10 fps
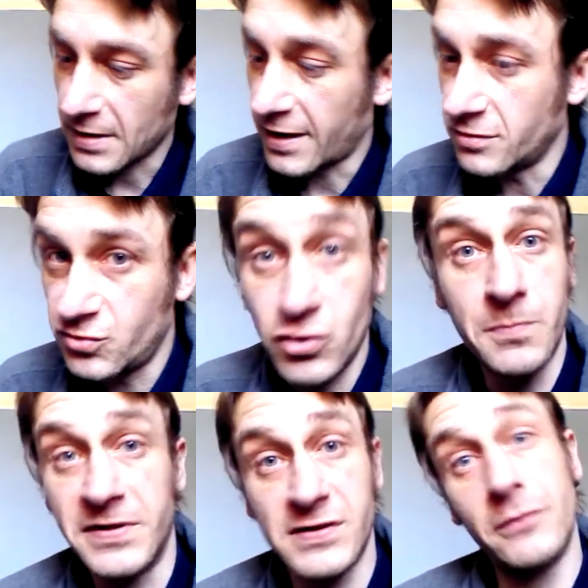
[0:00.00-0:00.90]
And
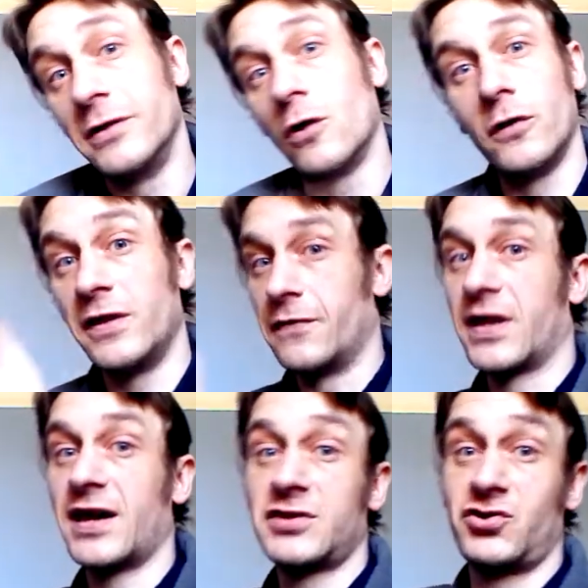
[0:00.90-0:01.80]
Jupiter and all the other
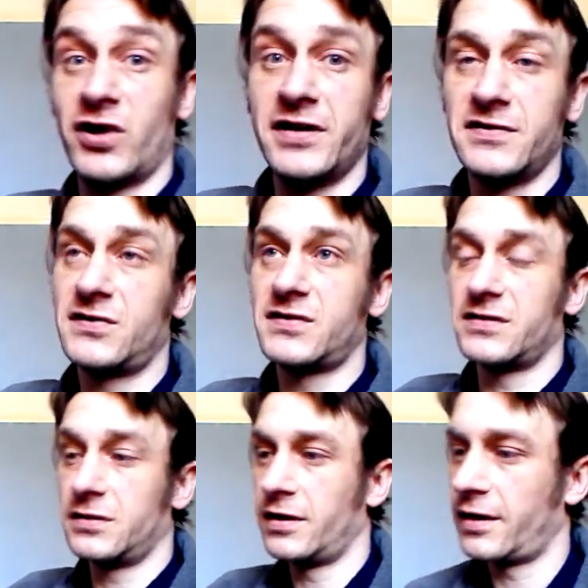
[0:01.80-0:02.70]
gas giants,
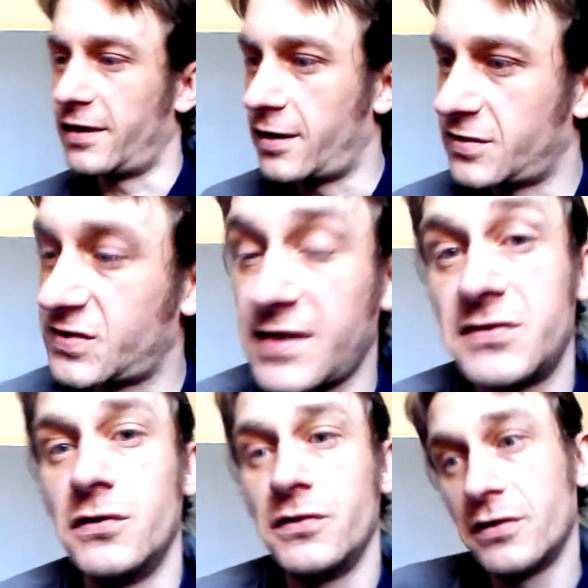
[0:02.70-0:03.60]

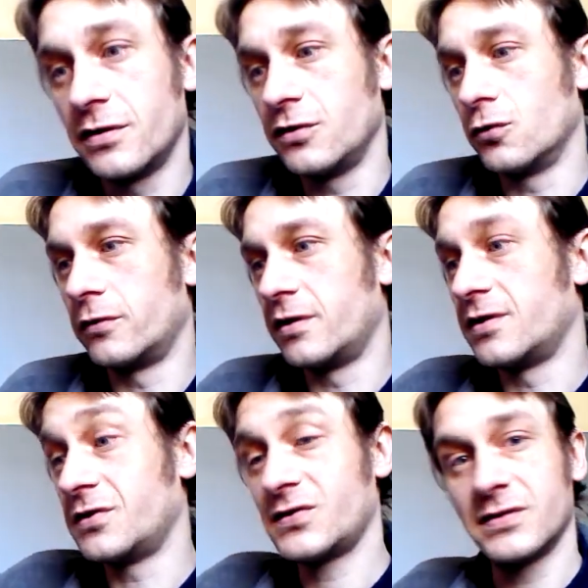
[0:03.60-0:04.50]
Saturn,
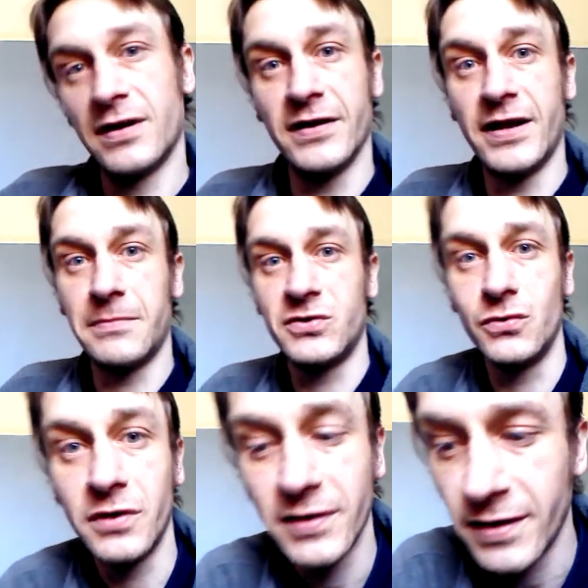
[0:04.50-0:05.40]
Uranus,
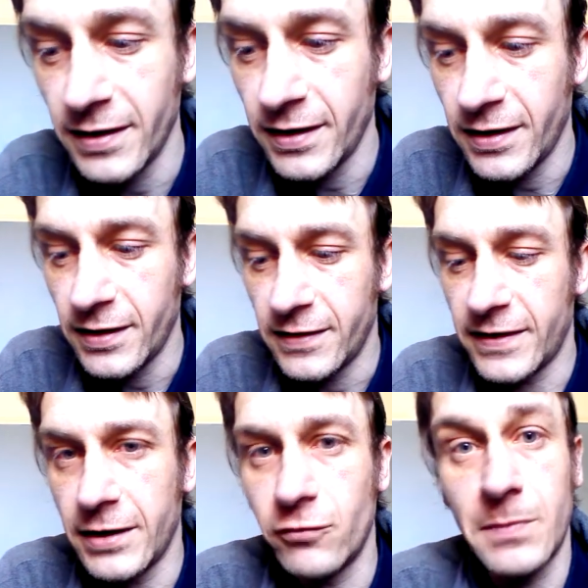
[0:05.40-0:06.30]
Neptune,
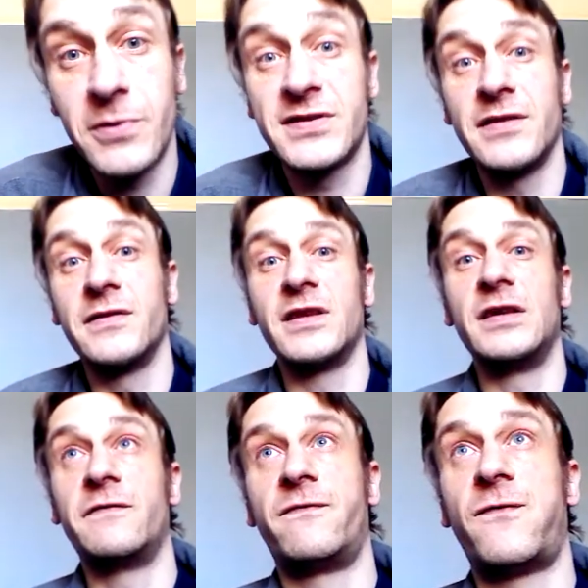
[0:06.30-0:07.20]
they represent the
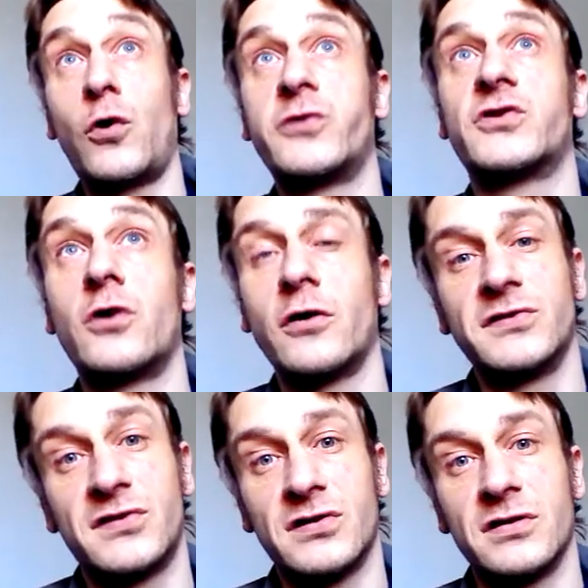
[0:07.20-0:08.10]
false
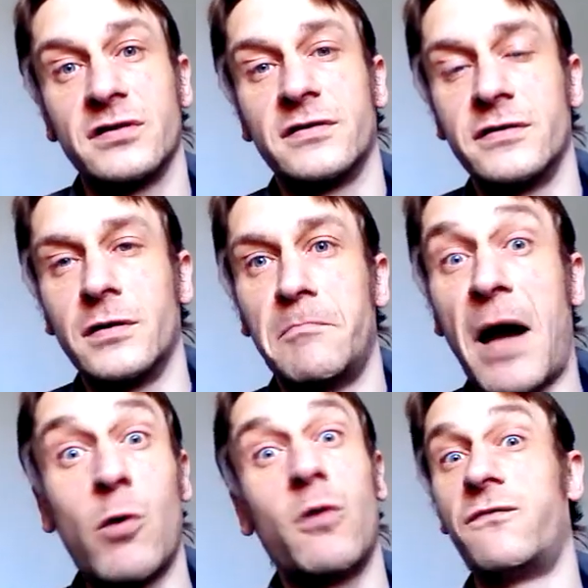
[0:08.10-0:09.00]
gods, the
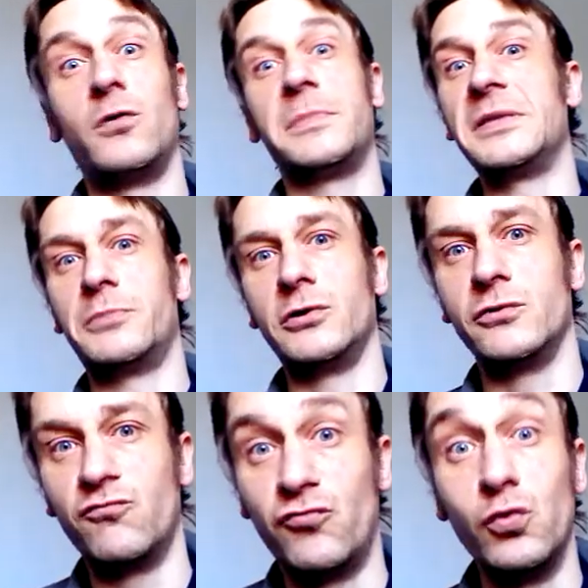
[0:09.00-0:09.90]
powerful people
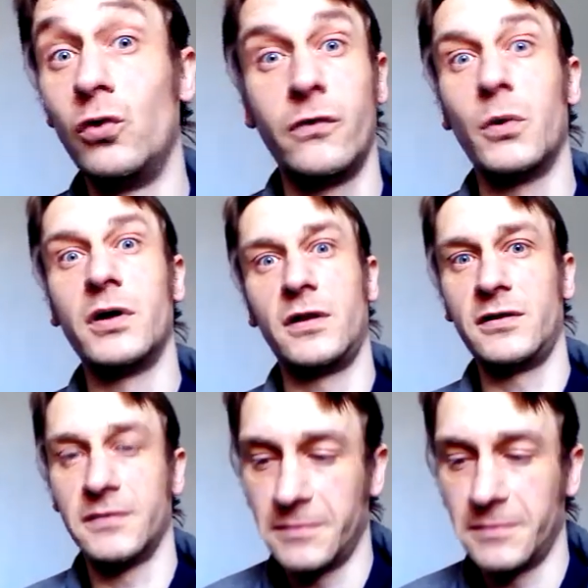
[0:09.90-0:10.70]
who rule the world.